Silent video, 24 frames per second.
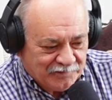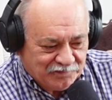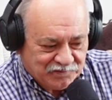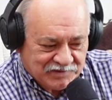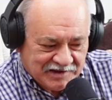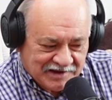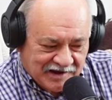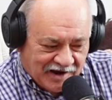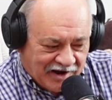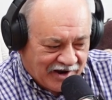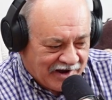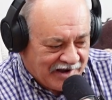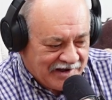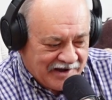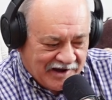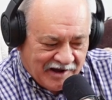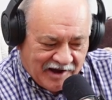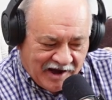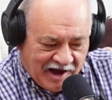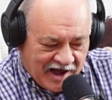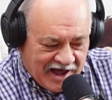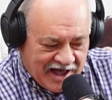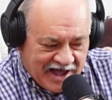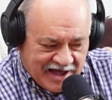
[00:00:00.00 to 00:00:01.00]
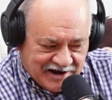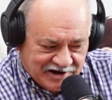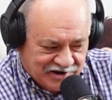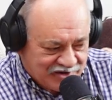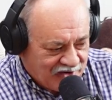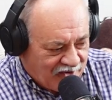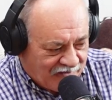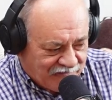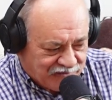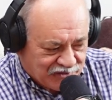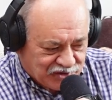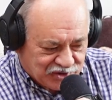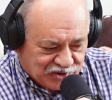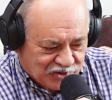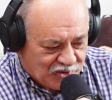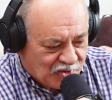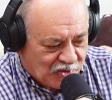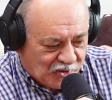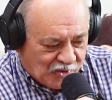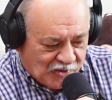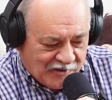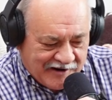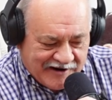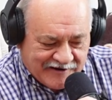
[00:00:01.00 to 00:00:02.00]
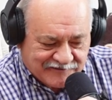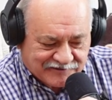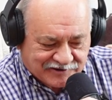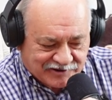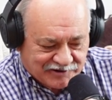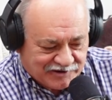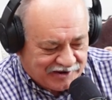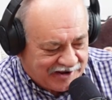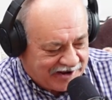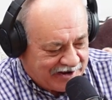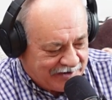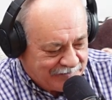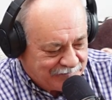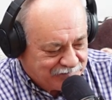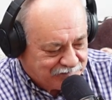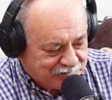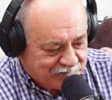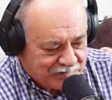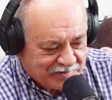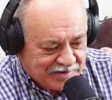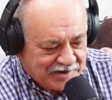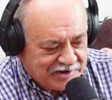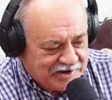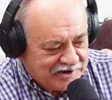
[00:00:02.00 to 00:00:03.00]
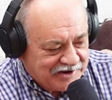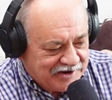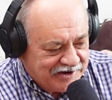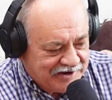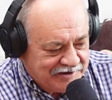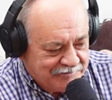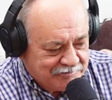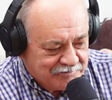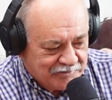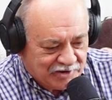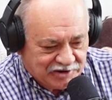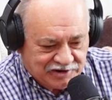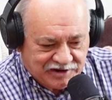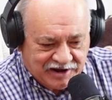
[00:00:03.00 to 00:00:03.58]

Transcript: funny, too. I had enough of school after that. Even my